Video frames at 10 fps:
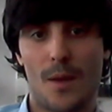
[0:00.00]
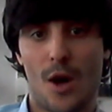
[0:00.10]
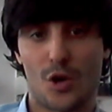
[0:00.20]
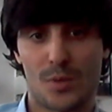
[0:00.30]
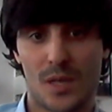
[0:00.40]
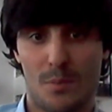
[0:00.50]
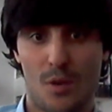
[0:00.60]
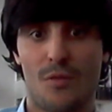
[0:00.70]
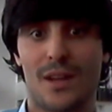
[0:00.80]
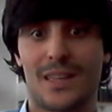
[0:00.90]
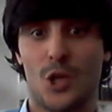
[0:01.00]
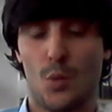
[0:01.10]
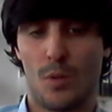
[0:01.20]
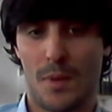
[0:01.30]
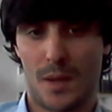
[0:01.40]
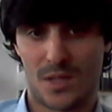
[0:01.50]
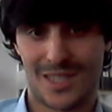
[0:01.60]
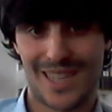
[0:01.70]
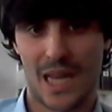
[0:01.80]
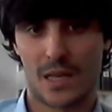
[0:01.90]
100% perfect and you will make
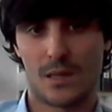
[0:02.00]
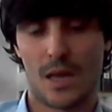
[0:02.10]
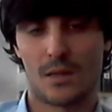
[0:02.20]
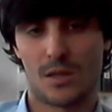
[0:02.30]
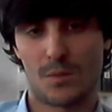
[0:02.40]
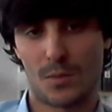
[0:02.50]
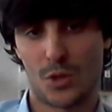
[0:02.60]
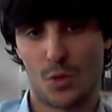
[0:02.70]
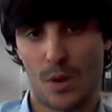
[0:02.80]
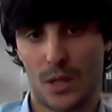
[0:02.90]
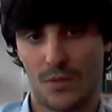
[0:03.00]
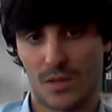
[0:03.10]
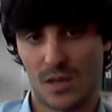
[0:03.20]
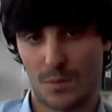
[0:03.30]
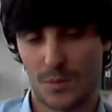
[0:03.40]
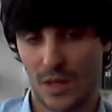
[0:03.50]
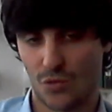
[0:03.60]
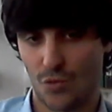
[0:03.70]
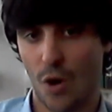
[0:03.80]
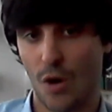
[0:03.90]
mistakes and sometimes you might even say something
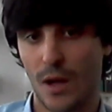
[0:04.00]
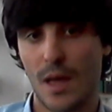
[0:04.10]
that's wrong